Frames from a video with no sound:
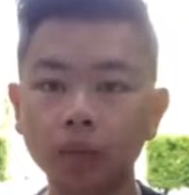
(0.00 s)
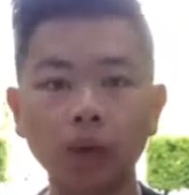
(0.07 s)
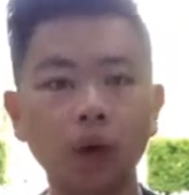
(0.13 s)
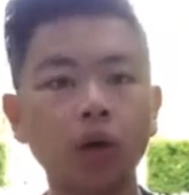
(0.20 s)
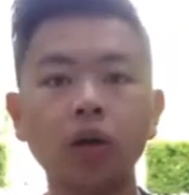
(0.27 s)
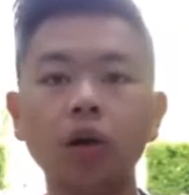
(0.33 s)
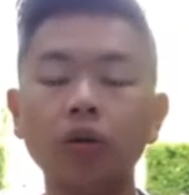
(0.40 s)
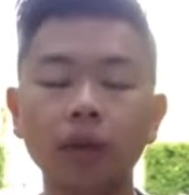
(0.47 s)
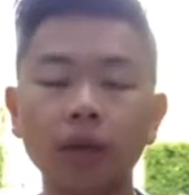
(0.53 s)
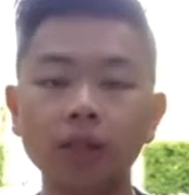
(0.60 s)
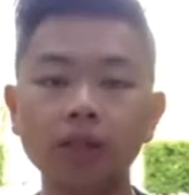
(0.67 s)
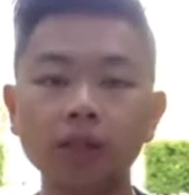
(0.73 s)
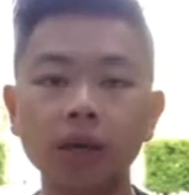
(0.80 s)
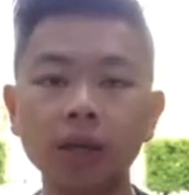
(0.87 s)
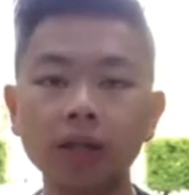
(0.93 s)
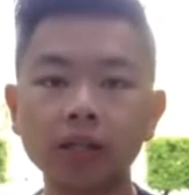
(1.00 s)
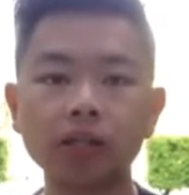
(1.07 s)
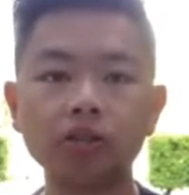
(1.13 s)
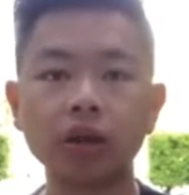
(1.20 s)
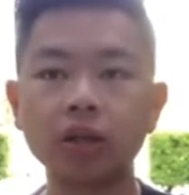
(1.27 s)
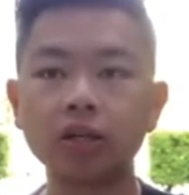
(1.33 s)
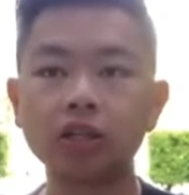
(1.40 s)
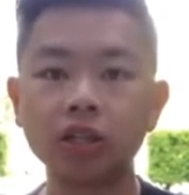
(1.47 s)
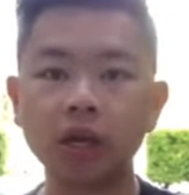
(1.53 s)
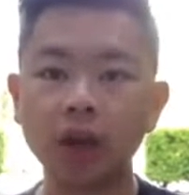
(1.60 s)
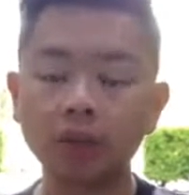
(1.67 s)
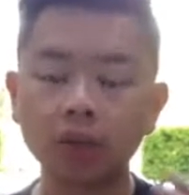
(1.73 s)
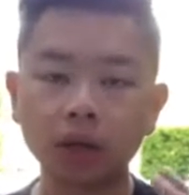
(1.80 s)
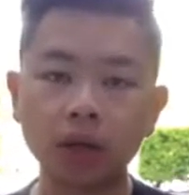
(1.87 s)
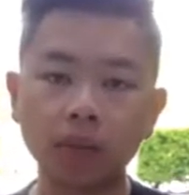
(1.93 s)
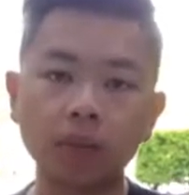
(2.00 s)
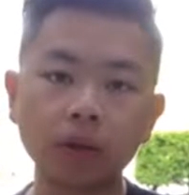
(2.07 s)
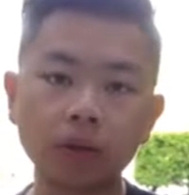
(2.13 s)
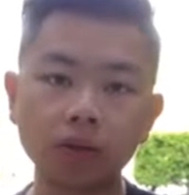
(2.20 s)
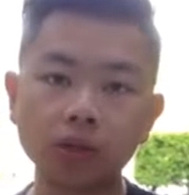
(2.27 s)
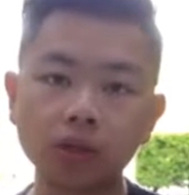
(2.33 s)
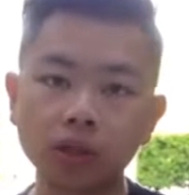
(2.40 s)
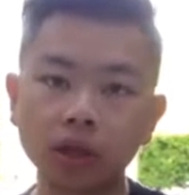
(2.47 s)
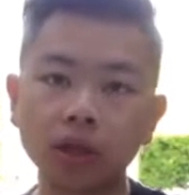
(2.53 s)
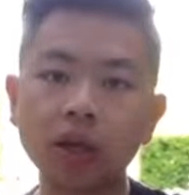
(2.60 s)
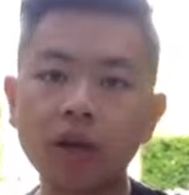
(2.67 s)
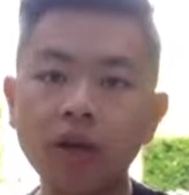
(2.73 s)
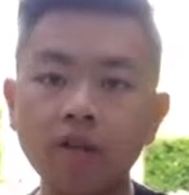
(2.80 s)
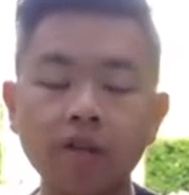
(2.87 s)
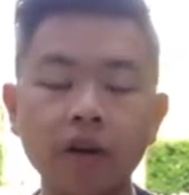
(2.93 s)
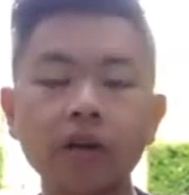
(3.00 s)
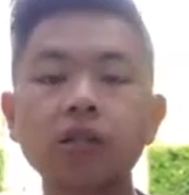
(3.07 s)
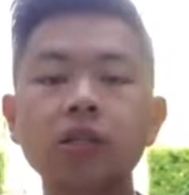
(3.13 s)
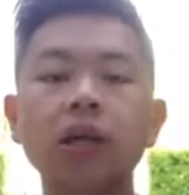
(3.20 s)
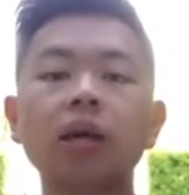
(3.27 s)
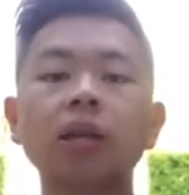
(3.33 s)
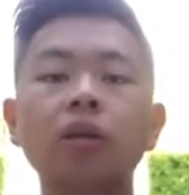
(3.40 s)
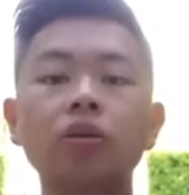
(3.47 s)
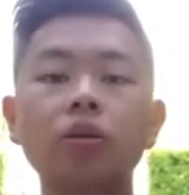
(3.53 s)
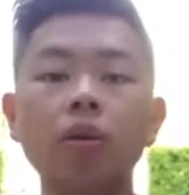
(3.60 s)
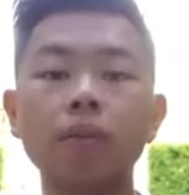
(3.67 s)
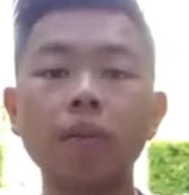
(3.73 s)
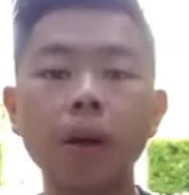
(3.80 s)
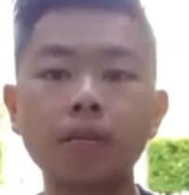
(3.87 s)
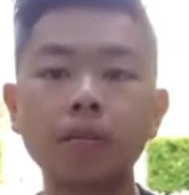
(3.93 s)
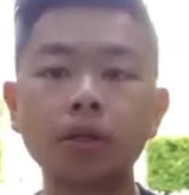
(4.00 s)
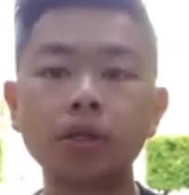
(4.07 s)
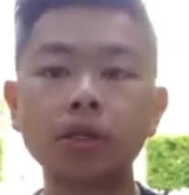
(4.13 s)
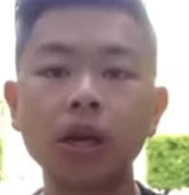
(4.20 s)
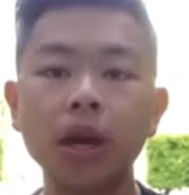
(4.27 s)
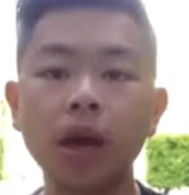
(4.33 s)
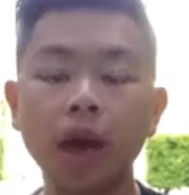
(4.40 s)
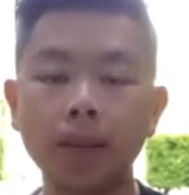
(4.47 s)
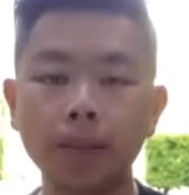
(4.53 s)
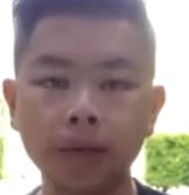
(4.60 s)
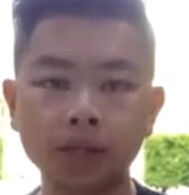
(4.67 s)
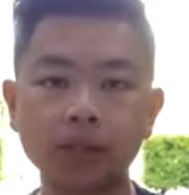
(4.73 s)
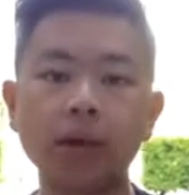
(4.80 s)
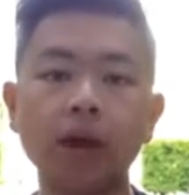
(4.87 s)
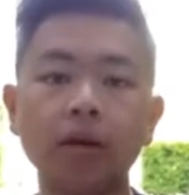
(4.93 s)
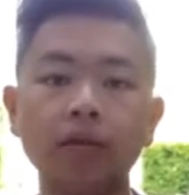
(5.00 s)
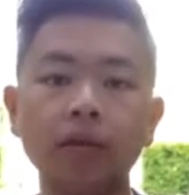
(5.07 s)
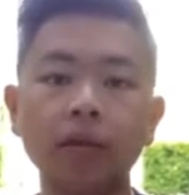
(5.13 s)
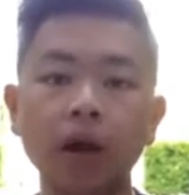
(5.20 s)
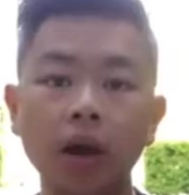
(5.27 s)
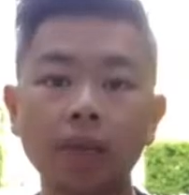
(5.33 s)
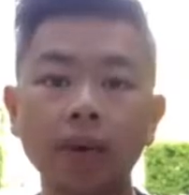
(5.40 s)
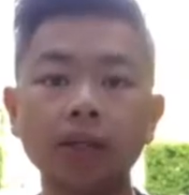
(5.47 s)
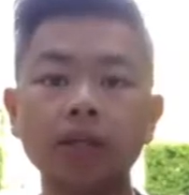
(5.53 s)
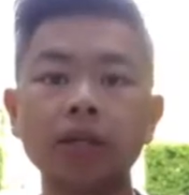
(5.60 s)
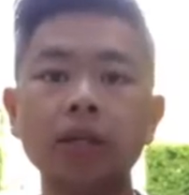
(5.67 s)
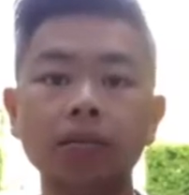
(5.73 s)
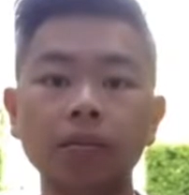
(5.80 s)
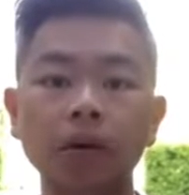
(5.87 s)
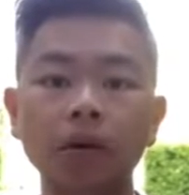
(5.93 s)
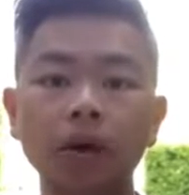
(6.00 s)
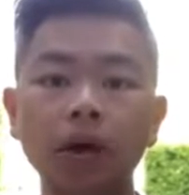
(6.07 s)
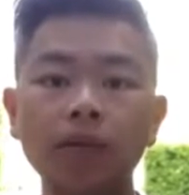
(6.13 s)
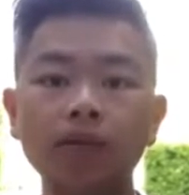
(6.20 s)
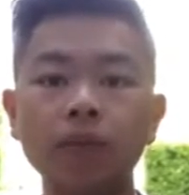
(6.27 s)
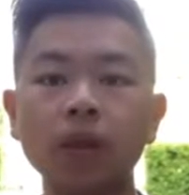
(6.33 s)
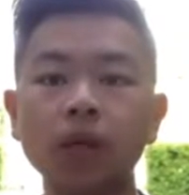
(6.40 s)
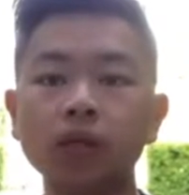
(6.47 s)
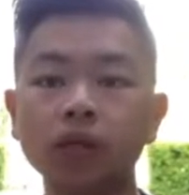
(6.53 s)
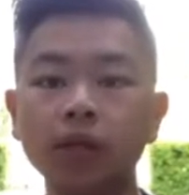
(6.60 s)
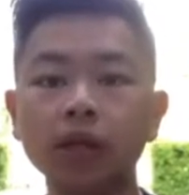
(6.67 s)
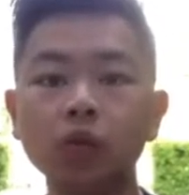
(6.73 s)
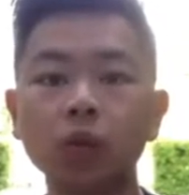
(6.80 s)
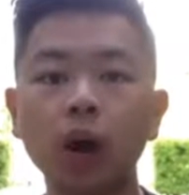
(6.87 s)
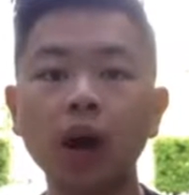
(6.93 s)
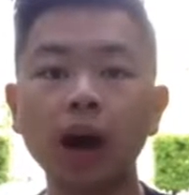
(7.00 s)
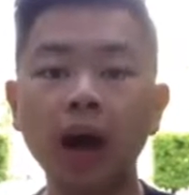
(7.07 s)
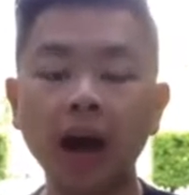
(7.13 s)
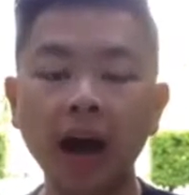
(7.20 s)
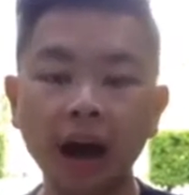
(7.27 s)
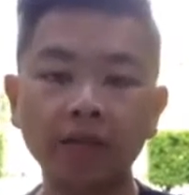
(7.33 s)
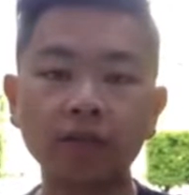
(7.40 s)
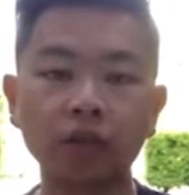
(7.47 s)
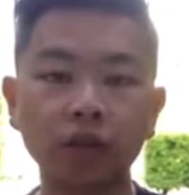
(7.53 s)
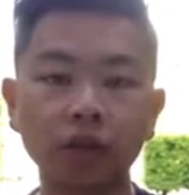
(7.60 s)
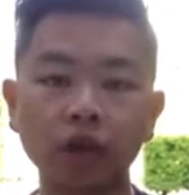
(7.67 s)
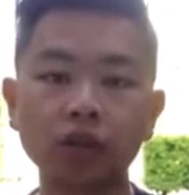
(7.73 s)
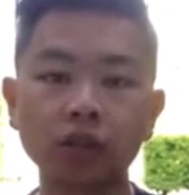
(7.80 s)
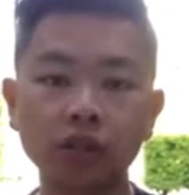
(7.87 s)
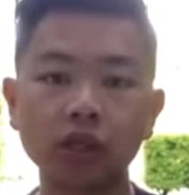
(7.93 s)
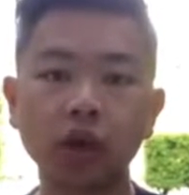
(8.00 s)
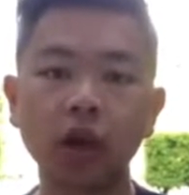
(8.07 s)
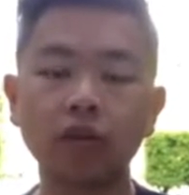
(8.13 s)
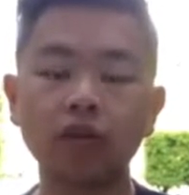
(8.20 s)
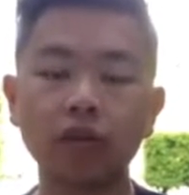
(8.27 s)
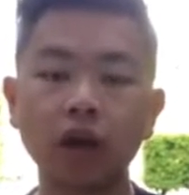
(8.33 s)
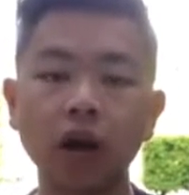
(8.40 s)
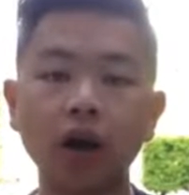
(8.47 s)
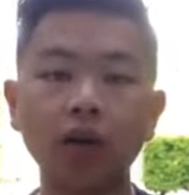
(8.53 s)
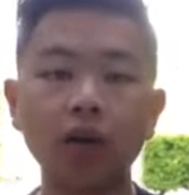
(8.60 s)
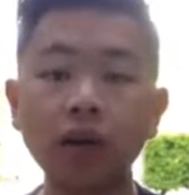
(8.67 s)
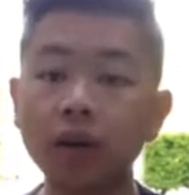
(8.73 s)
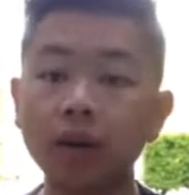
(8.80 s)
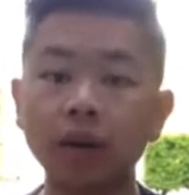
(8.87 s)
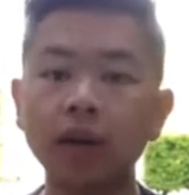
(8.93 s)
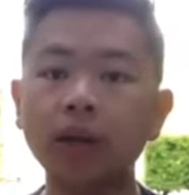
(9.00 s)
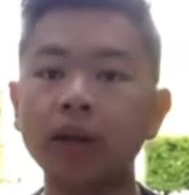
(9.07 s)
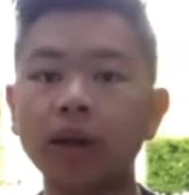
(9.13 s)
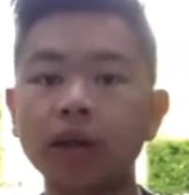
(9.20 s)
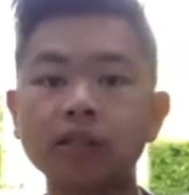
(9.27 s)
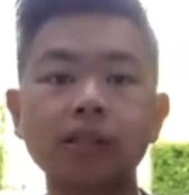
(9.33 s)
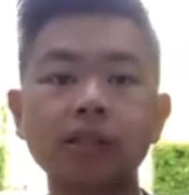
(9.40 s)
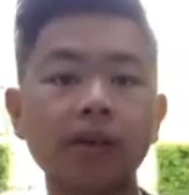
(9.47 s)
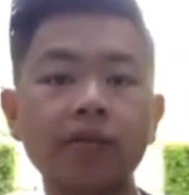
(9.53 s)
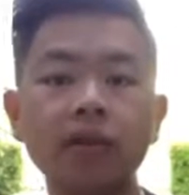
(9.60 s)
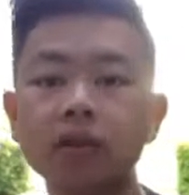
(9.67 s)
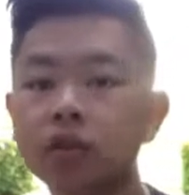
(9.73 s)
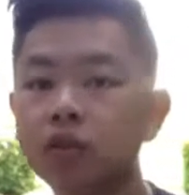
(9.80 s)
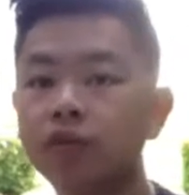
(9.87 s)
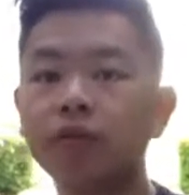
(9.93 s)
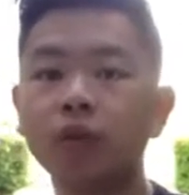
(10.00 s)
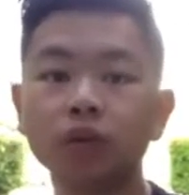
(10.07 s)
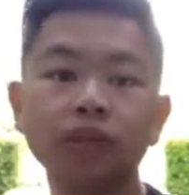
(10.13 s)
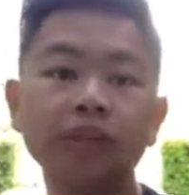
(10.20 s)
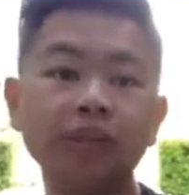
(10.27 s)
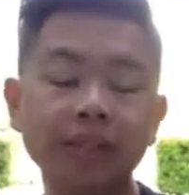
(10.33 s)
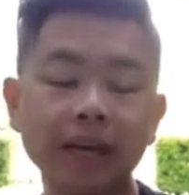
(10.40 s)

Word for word: We all know this. Okay, this strategy, I'm going to keep it to just a very selected group of members and myself and my team, okay? So that's why I have to close this offer out within the next seven to fourteen